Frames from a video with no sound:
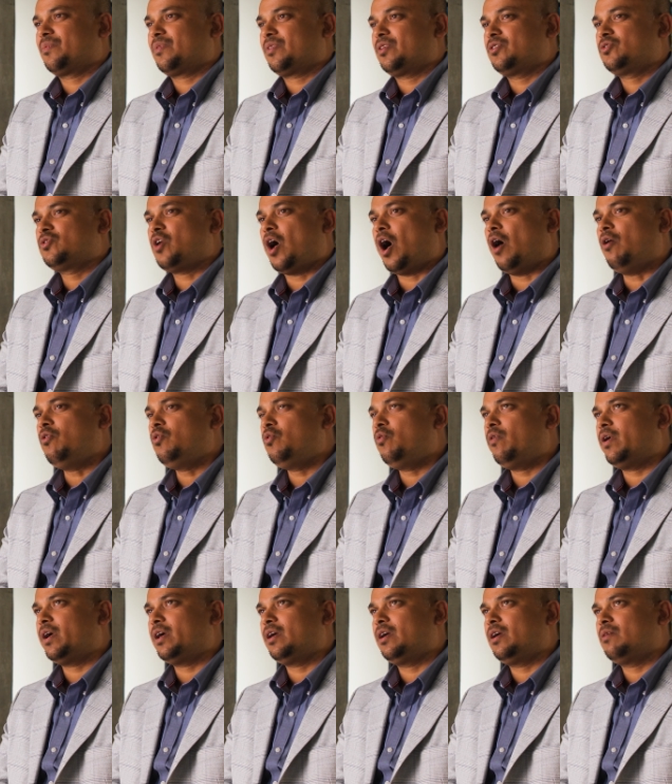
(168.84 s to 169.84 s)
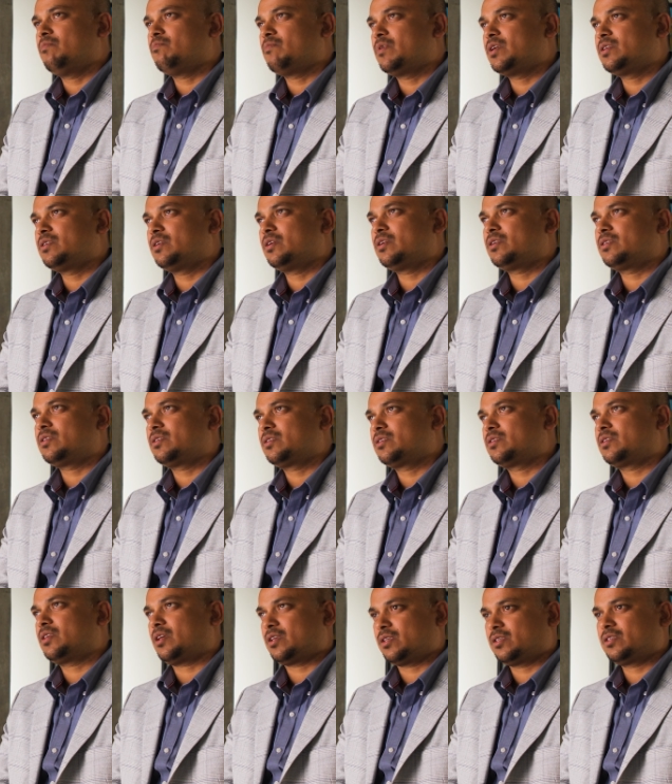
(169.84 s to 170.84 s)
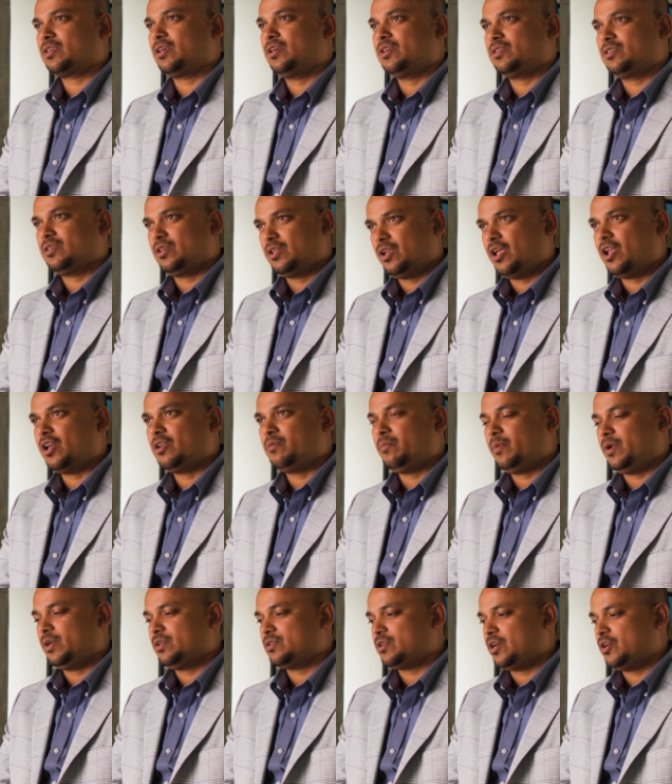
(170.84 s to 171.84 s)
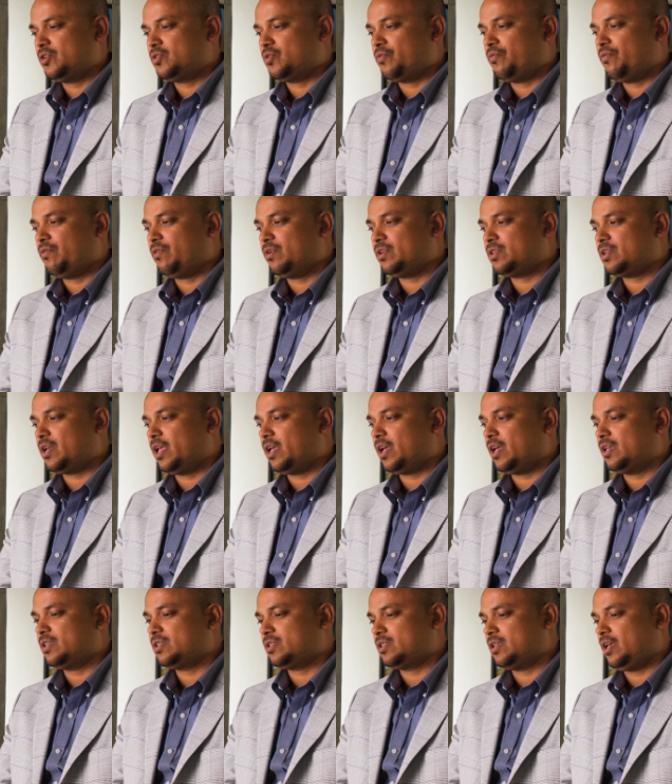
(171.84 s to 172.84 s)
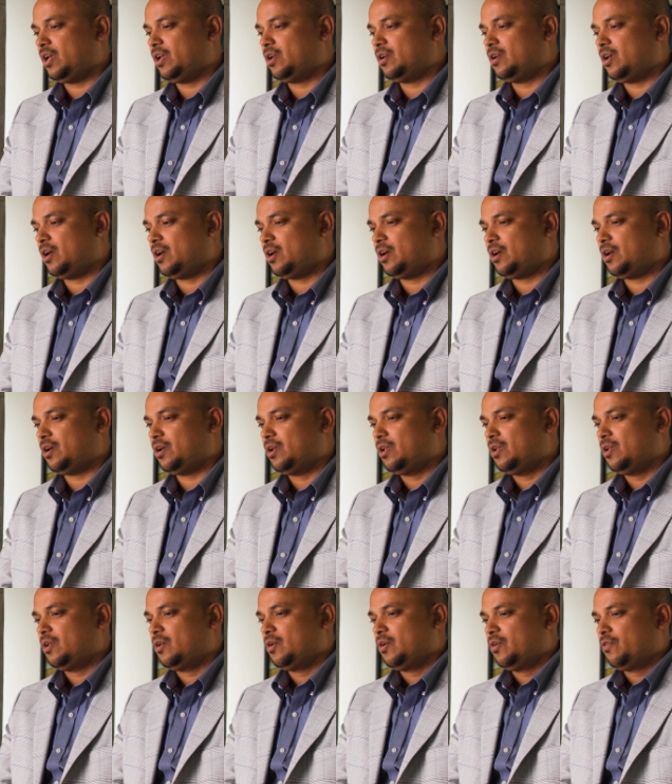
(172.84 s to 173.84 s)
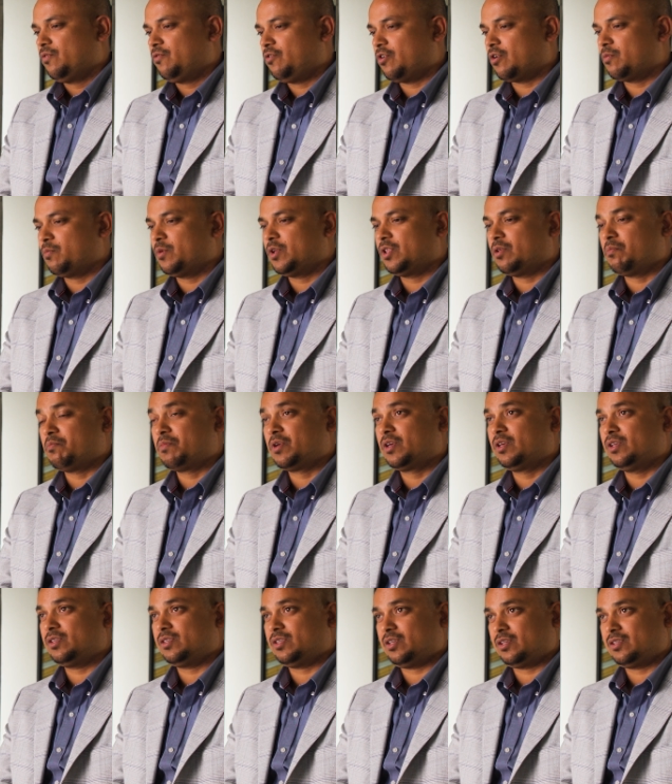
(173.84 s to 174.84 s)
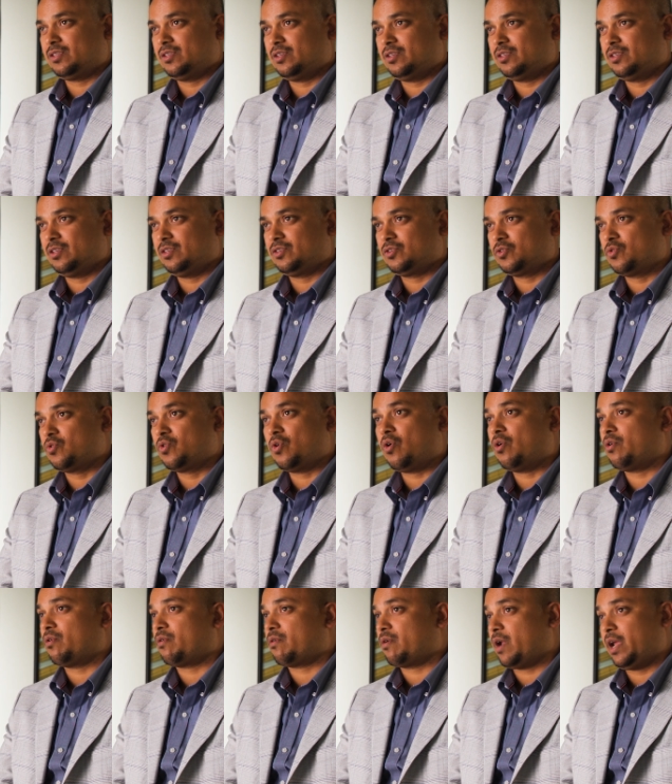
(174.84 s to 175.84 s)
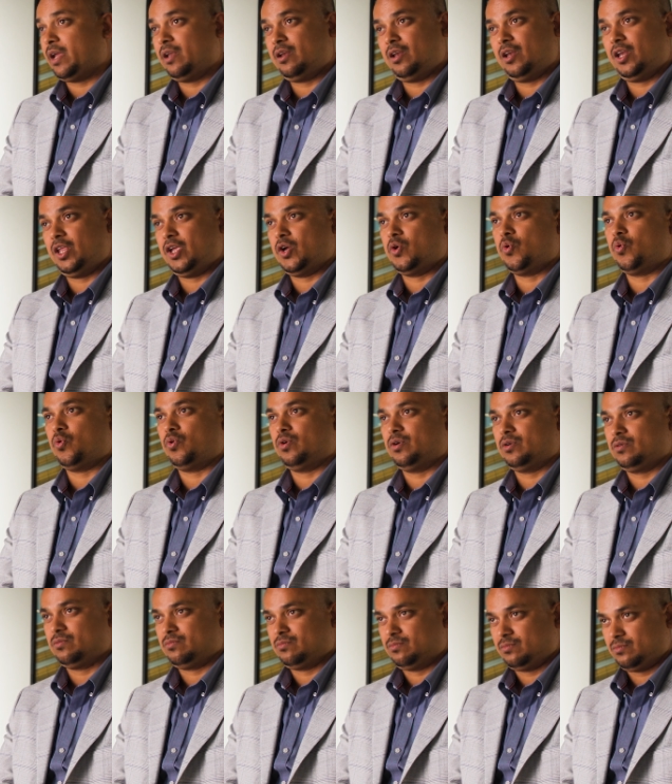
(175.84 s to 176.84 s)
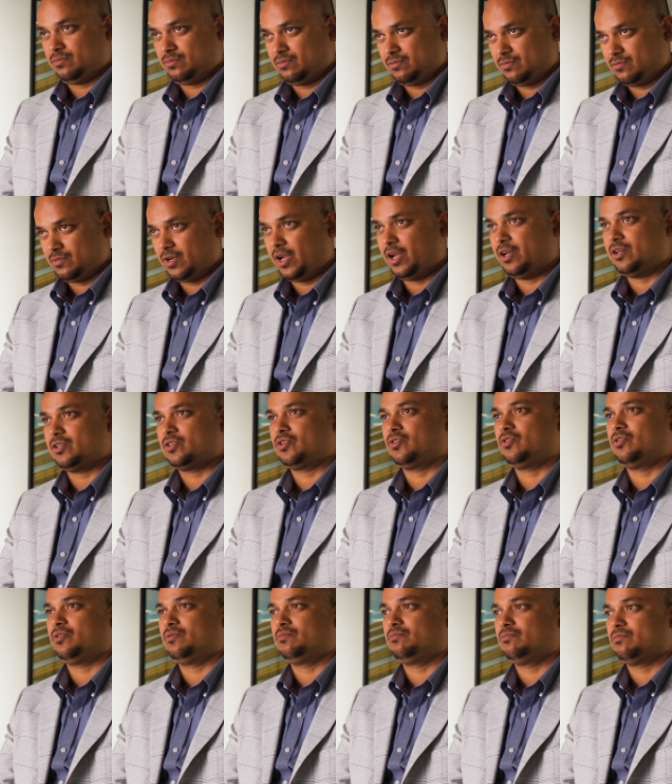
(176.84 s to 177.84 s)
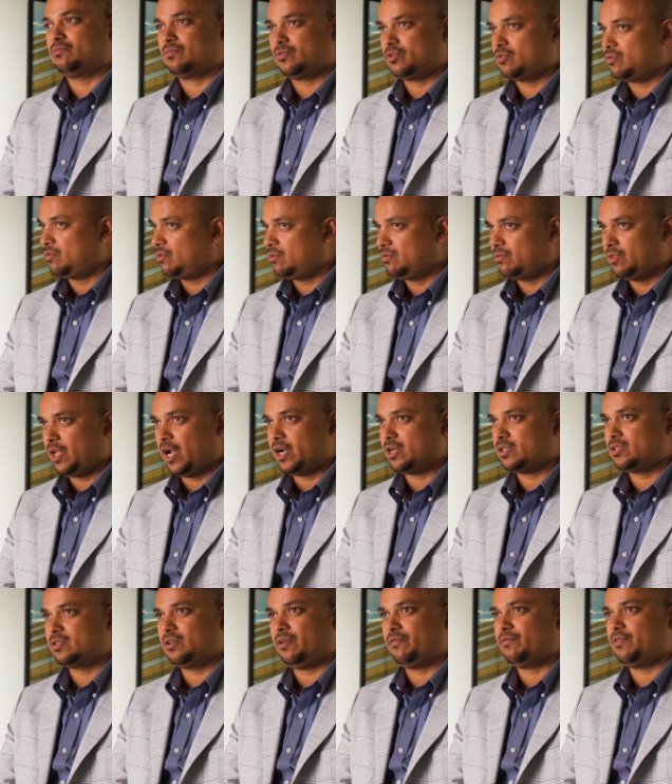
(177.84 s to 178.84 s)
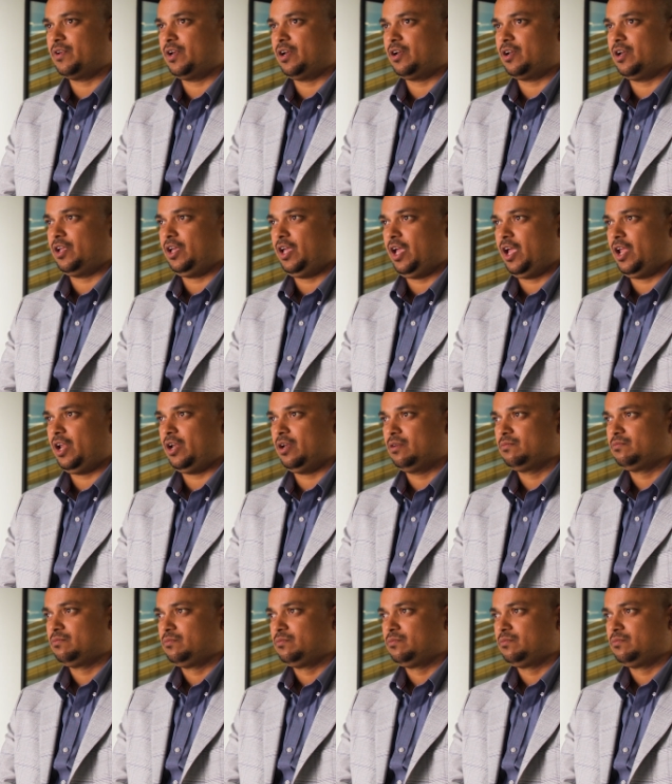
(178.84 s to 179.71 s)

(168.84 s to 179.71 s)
So how do I measure success in Elements, right? So first, like I said, for me, the biggest success is do not write any code, right? So that's definitely. And